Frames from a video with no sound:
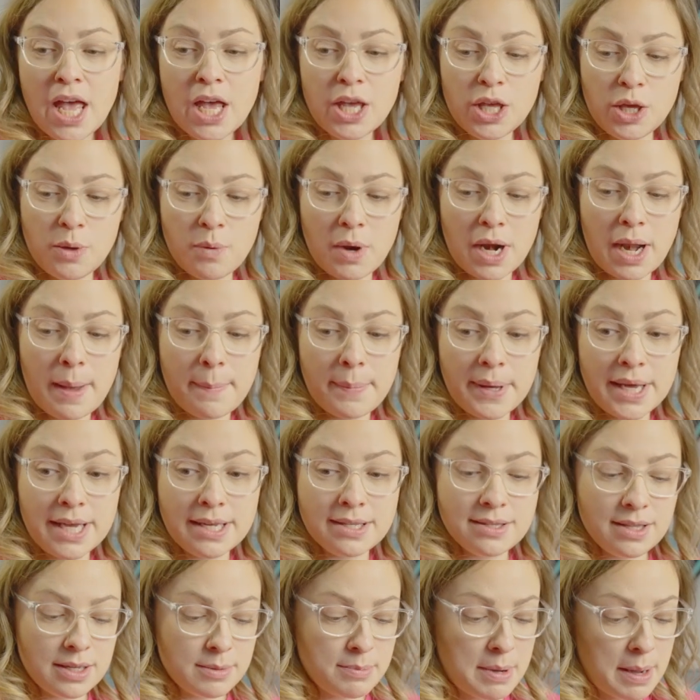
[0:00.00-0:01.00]
You want a
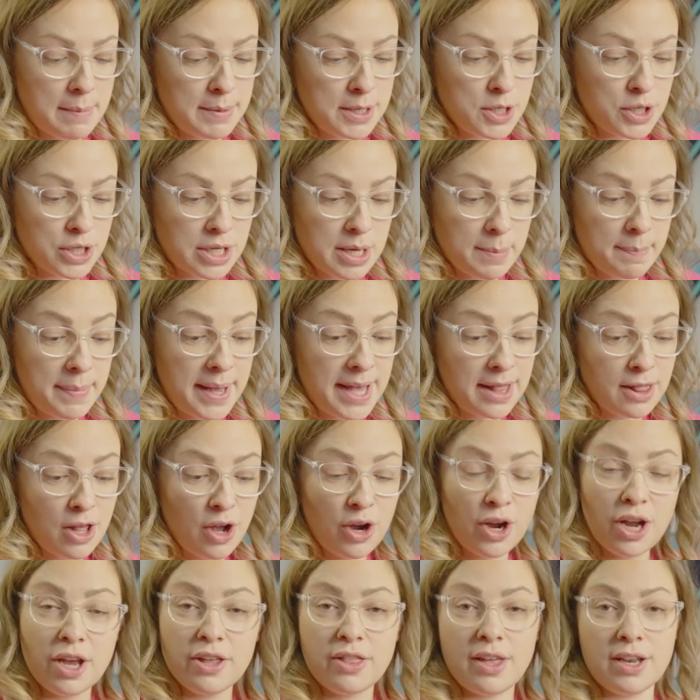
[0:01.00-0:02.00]
piece that's maybe just a bit
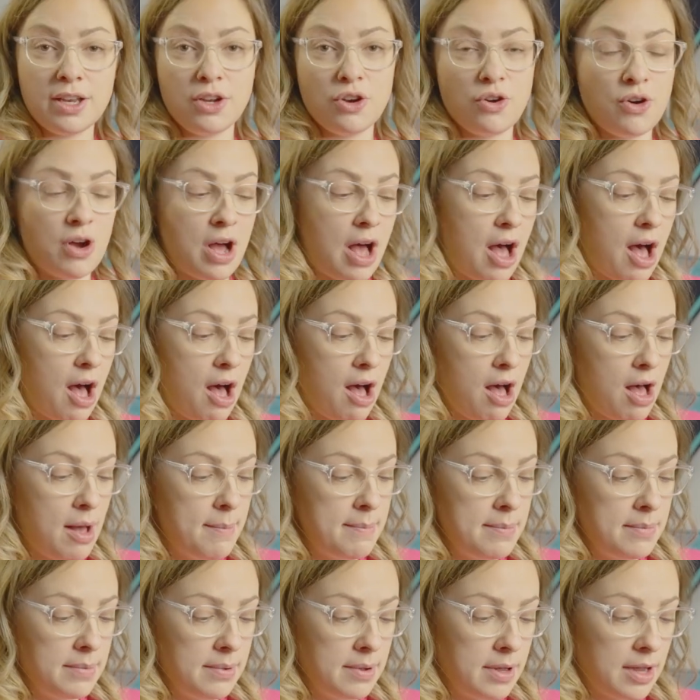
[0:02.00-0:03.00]
longer than your
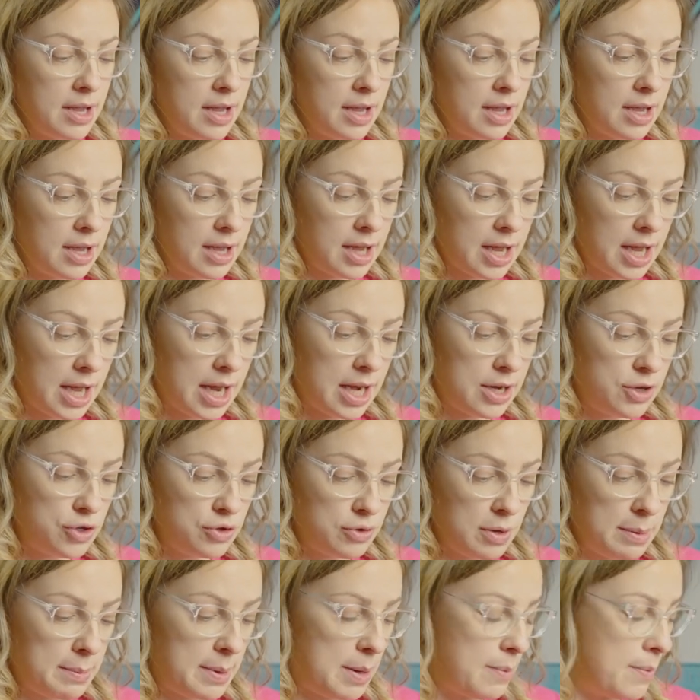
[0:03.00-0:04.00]
arm, and
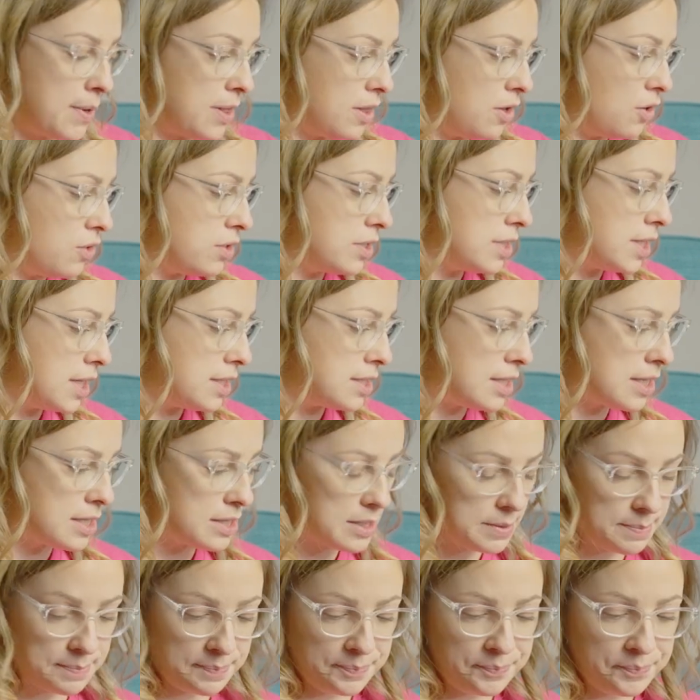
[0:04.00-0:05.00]
trim it with your
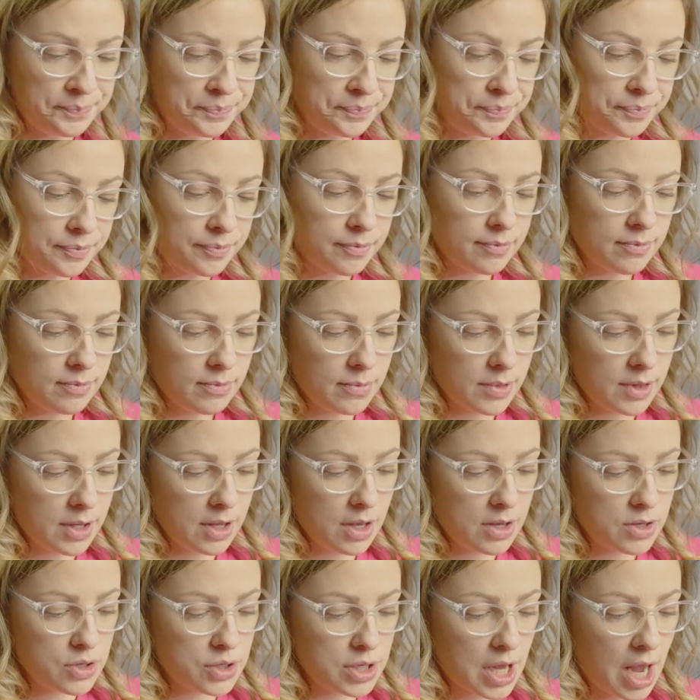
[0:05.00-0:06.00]
scissors.
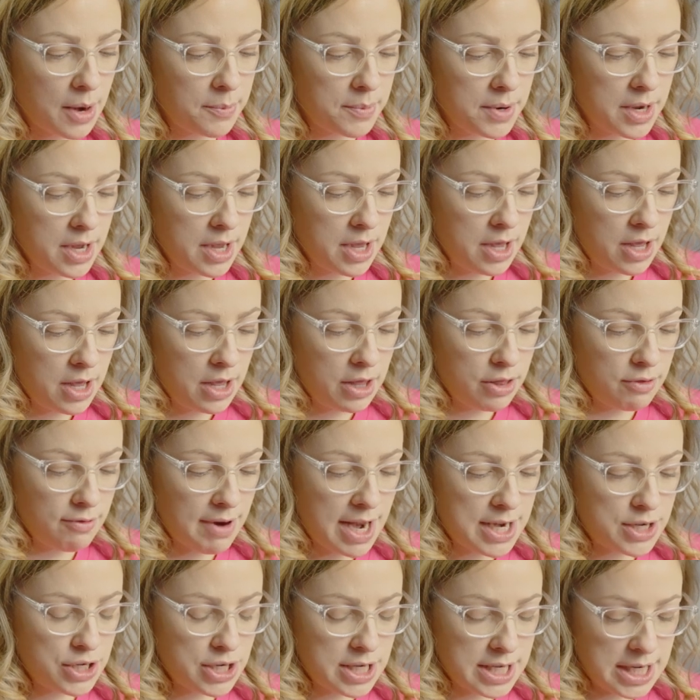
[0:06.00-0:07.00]
So
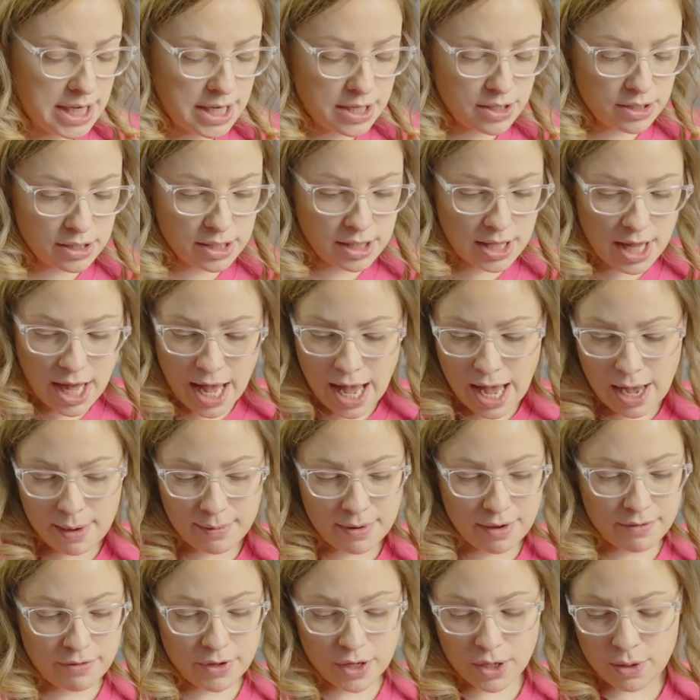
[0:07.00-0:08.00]
thread your needle
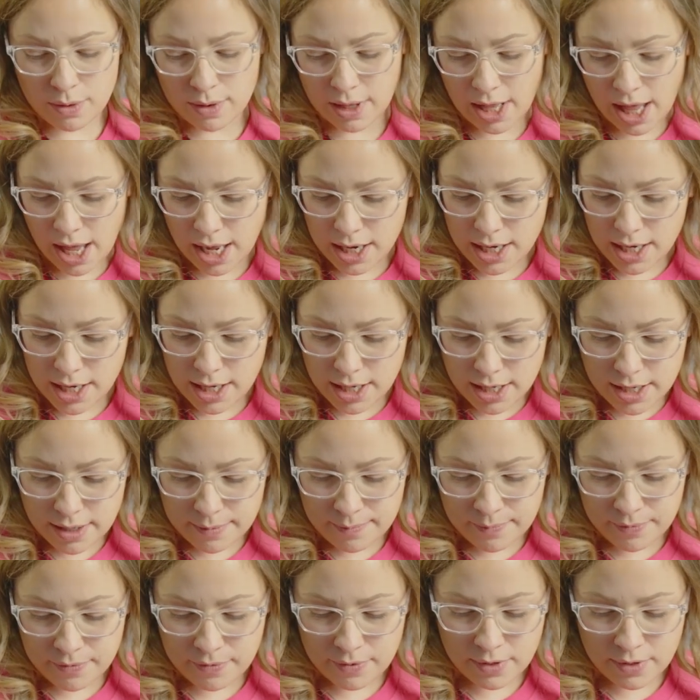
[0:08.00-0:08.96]
however you like.